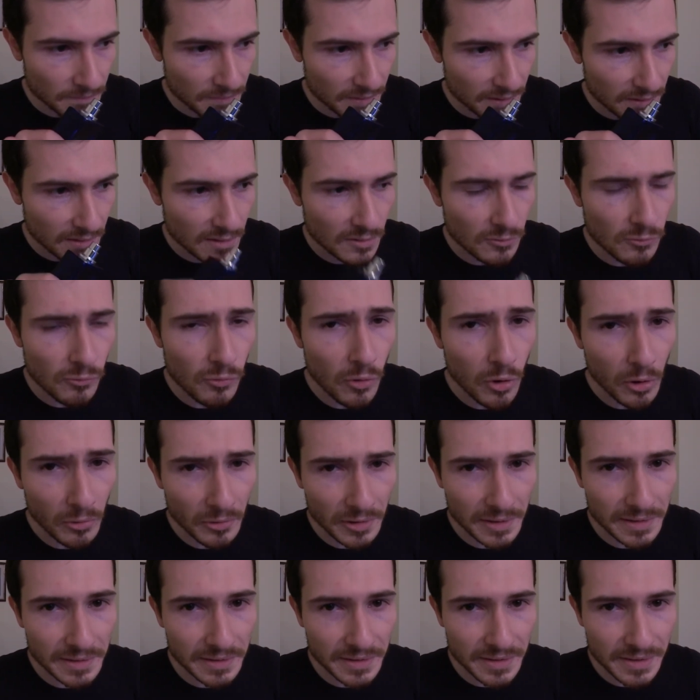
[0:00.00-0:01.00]
a
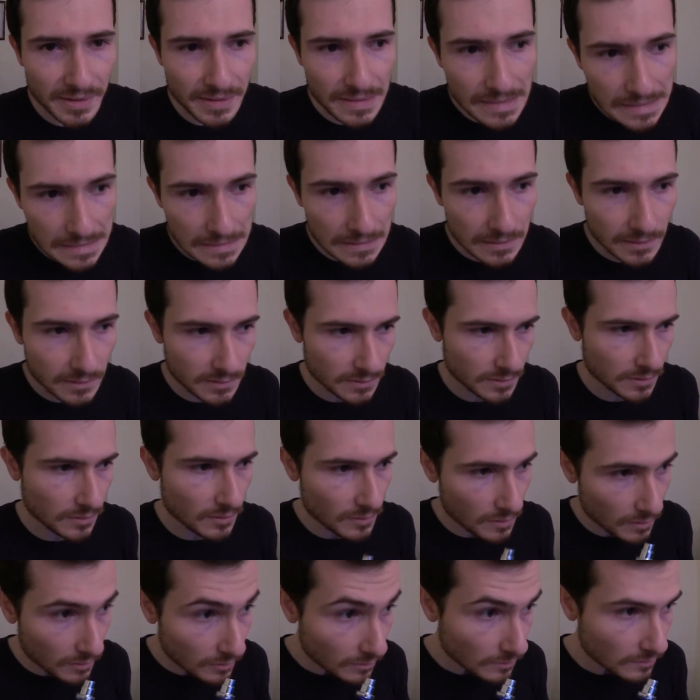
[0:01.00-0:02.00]
warranty, you
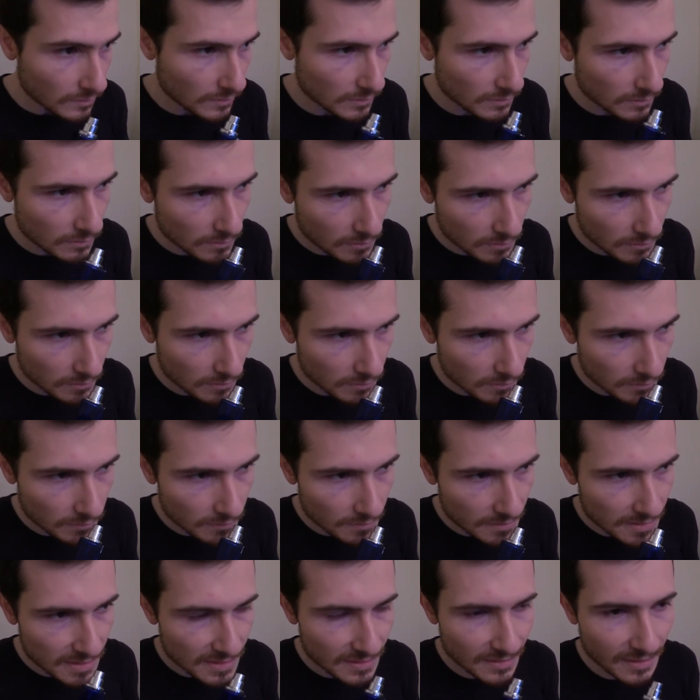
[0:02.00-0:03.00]
know.
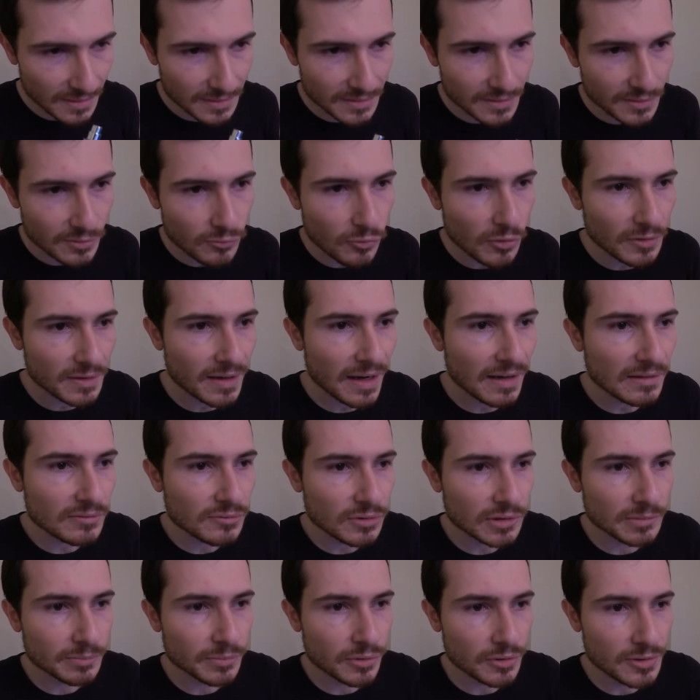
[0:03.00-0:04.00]
It's not
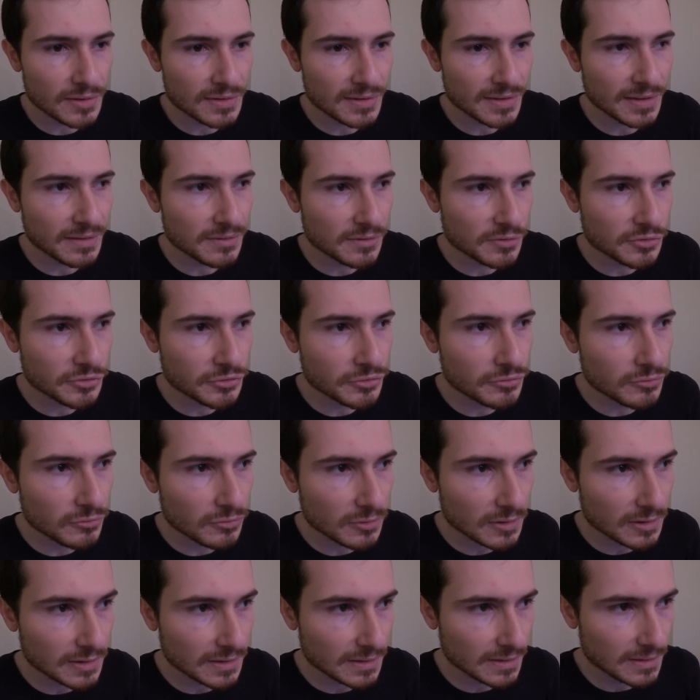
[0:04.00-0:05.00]
100%
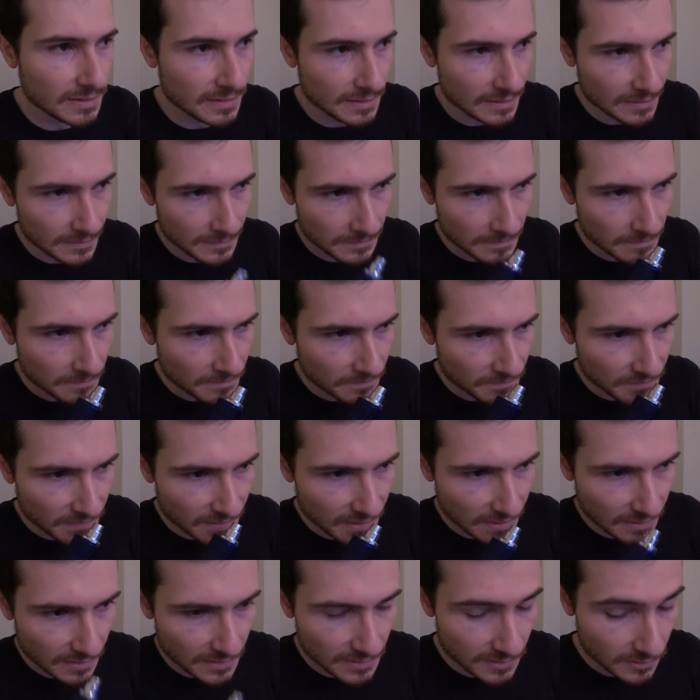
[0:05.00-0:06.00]
sure
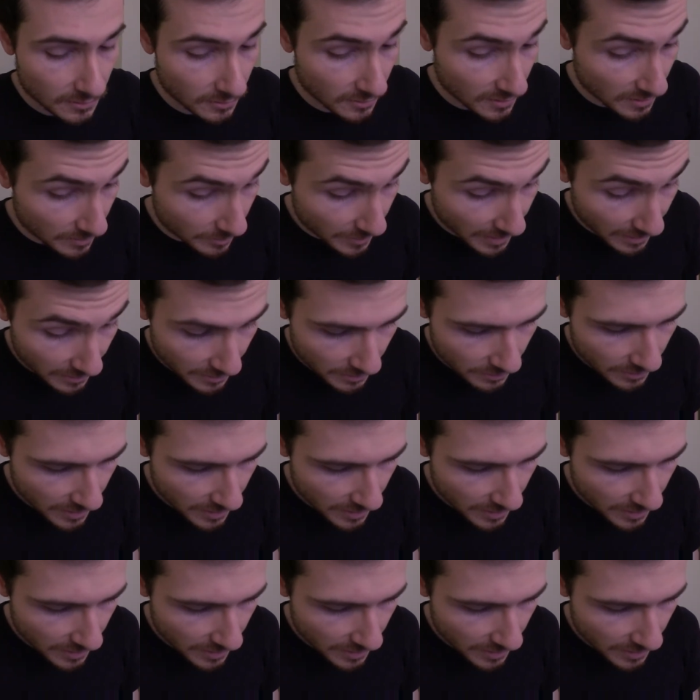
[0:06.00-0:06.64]
that it's gonna make you